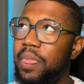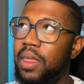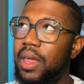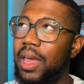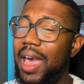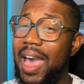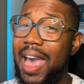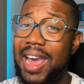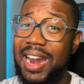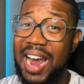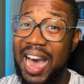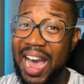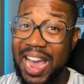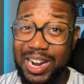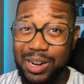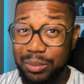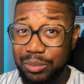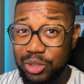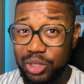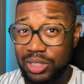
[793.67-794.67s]
add
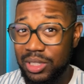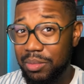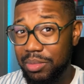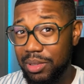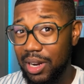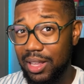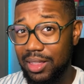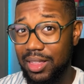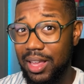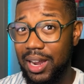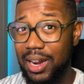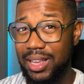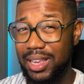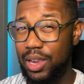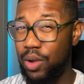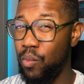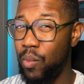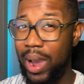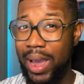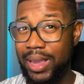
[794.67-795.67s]
items or something like that, like
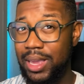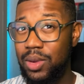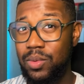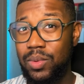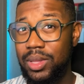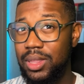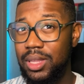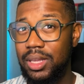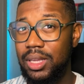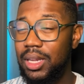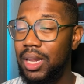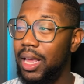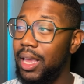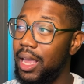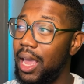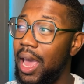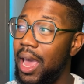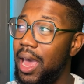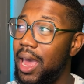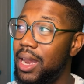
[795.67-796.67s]
get wacky with it, like
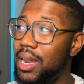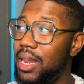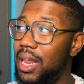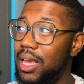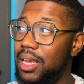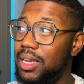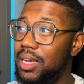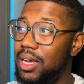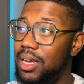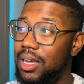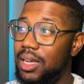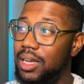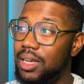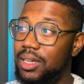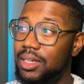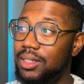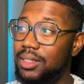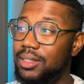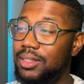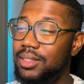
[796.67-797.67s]
add like a
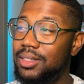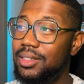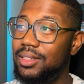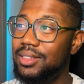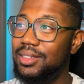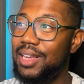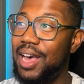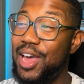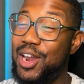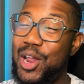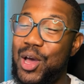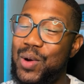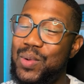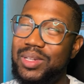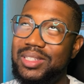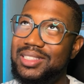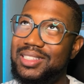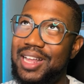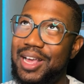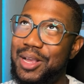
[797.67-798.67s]
uh, I know
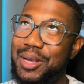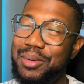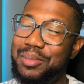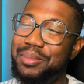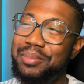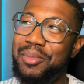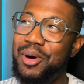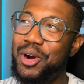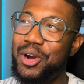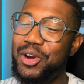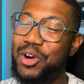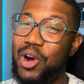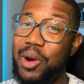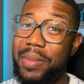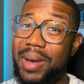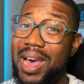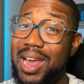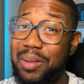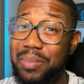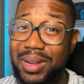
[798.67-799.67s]
it's like Mario Kart,
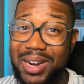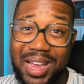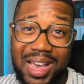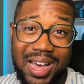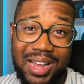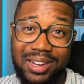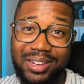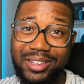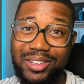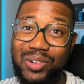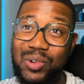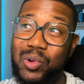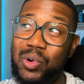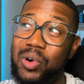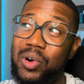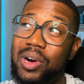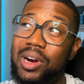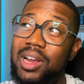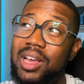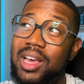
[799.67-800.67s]
but add a banana
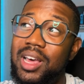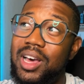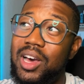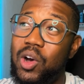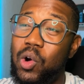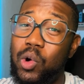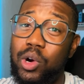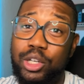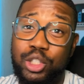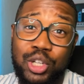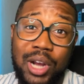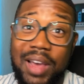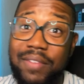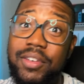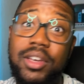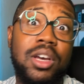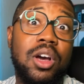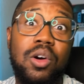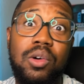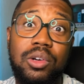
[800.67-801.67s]
or or a
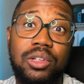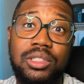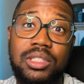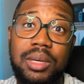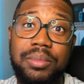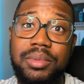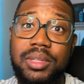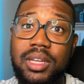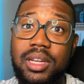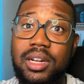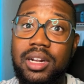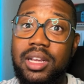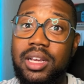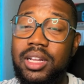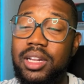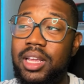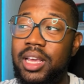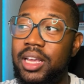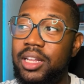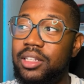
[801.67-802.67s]
traffic cone or something,
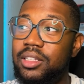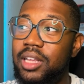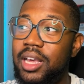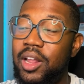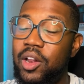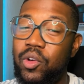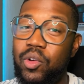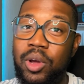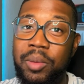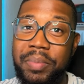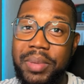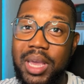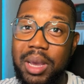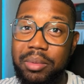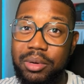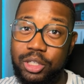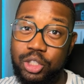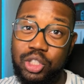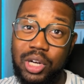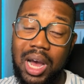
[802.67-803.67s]
and and and be able
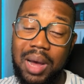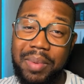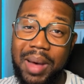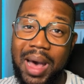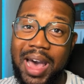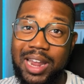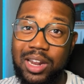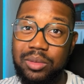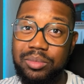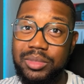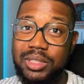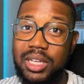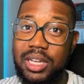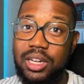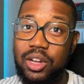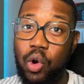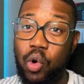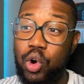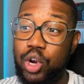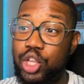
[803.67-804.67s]
to drop items and
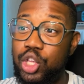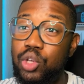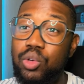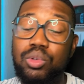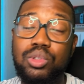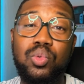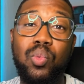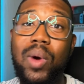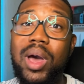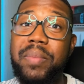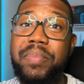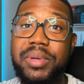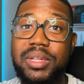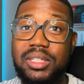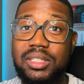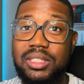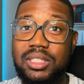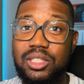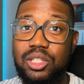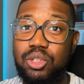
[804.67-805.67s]
or use
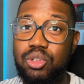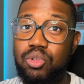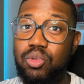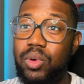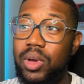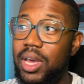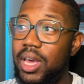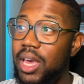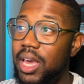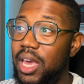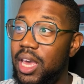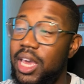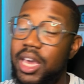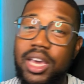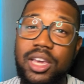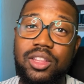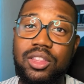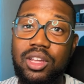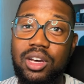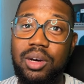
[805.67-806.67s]
weapons to
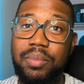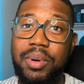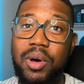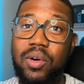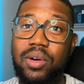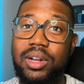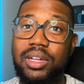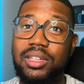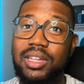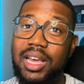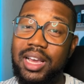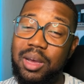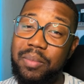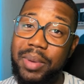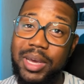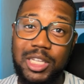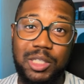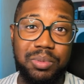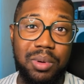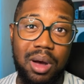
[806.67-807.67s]
hit the opponent like a
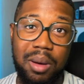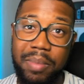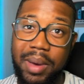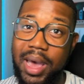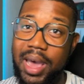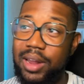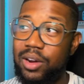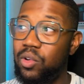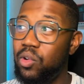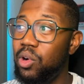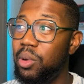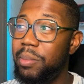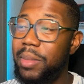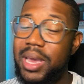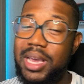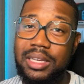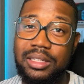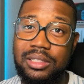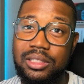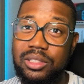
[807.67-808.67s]
baseball bat or a
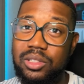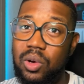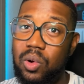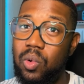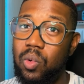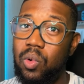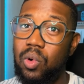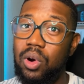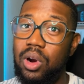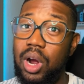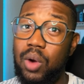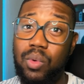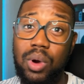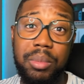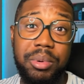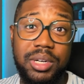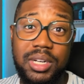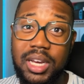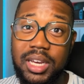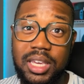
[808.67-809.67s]
mace or a
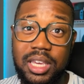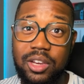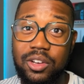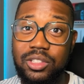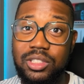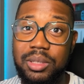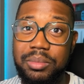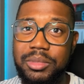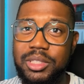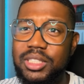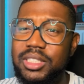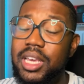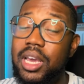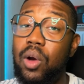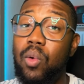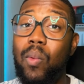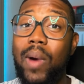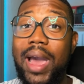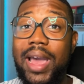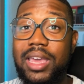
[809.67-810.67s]
rubber ducky or something. Just get
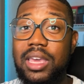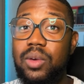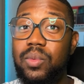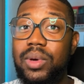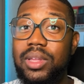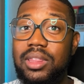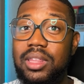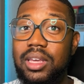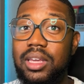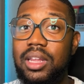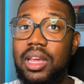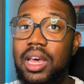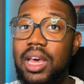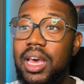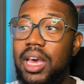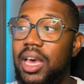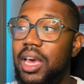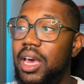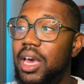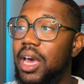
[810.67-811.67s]
wacky with it.
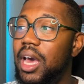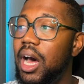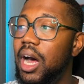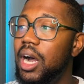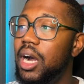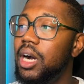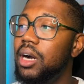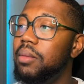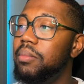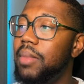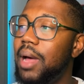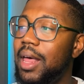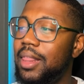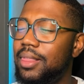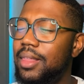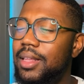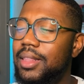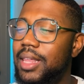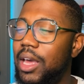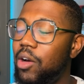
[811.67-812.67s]
Um, I
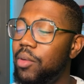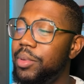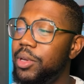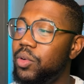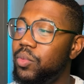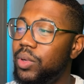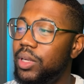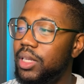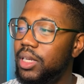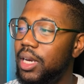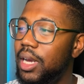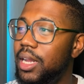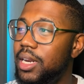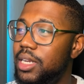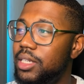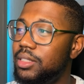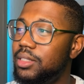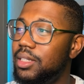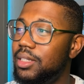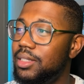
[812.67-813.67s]
think that would be a really good
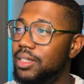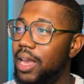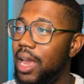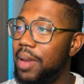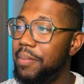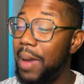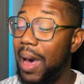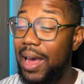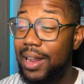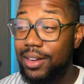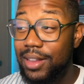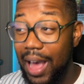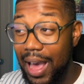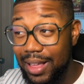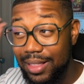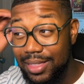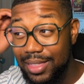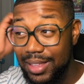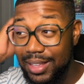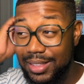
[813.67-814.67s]
addition to this game. I I
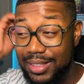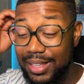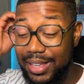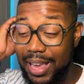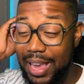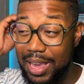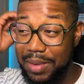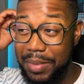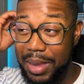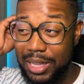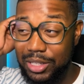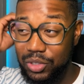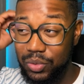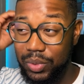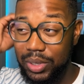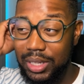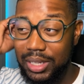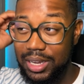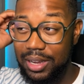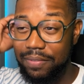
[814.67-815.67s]
think the game has a
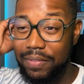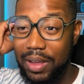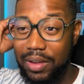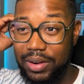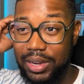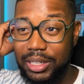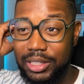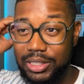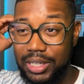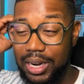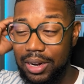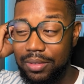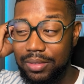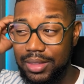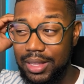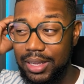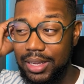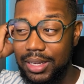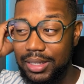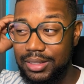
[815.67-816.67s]
really good foundation. I don't
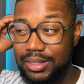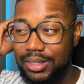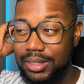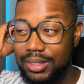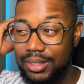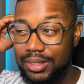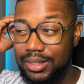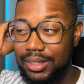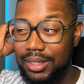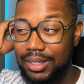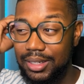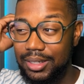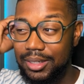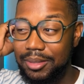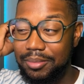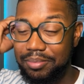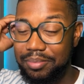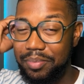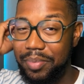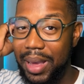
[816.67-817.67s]
think it's a
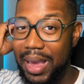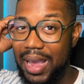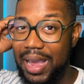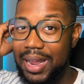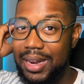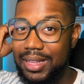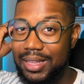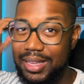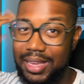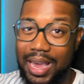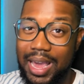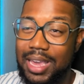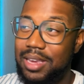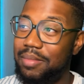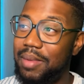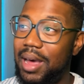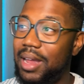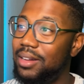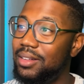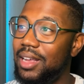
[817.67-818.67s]
bad game.
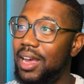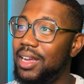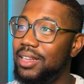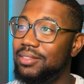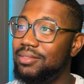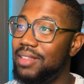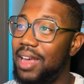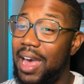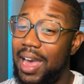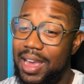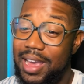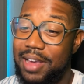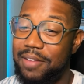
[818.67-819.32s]
I, I, I had